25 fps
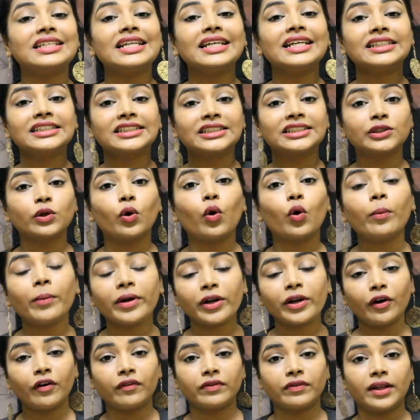like so
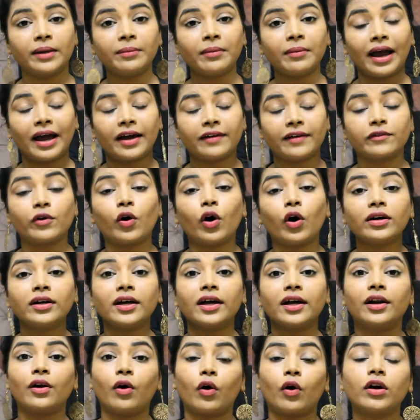many of them, I have
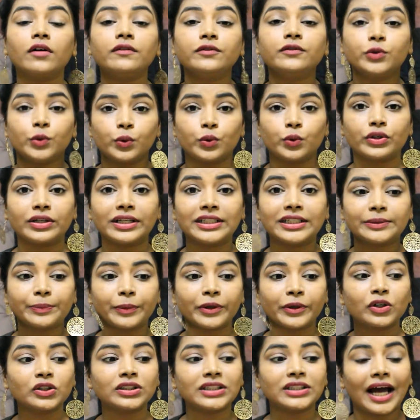got a lot of jewelries
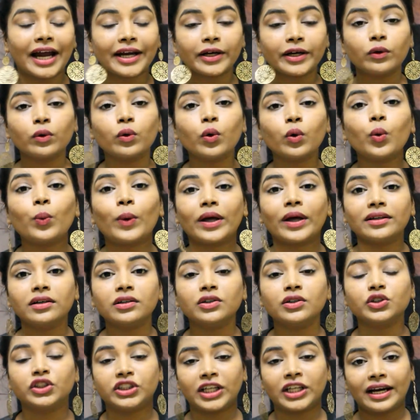because I don't know whether
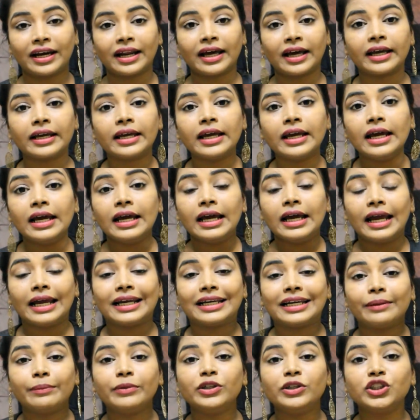to Chennai
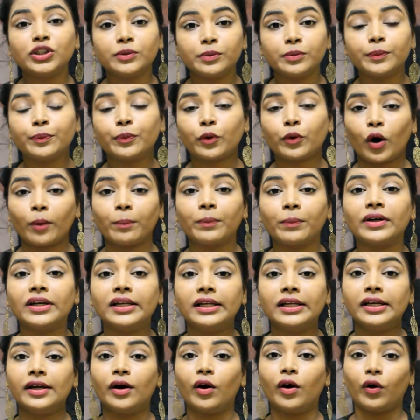it will be shipped
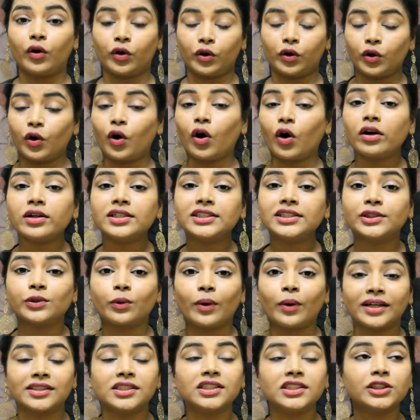properly or not. So
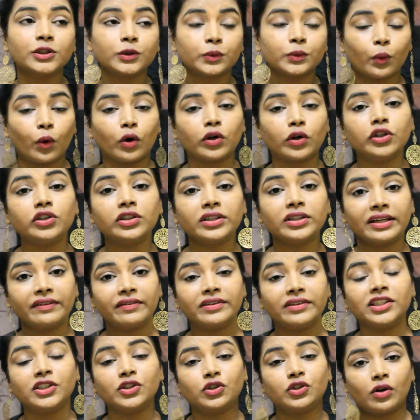I just wanted to give
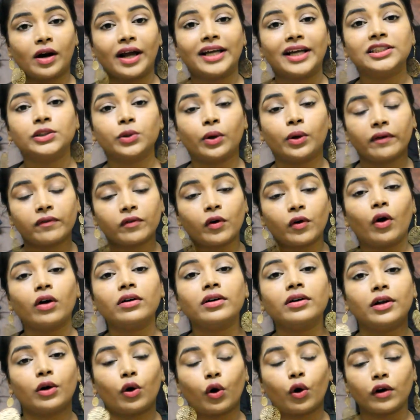it a try. So I've
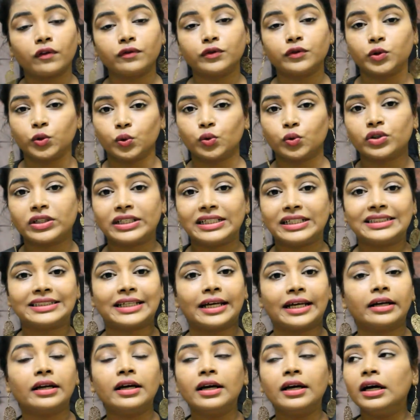got a lot of jewelries
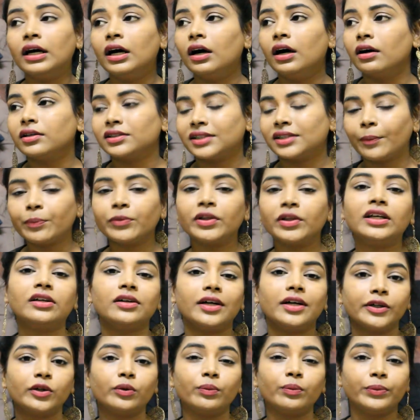and something
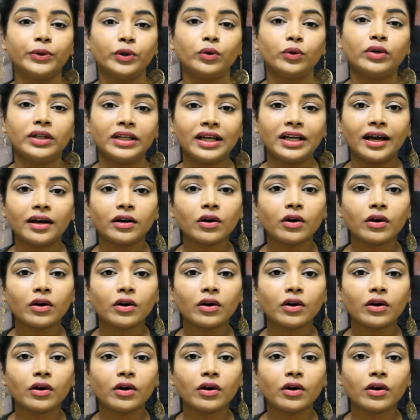related to beauty and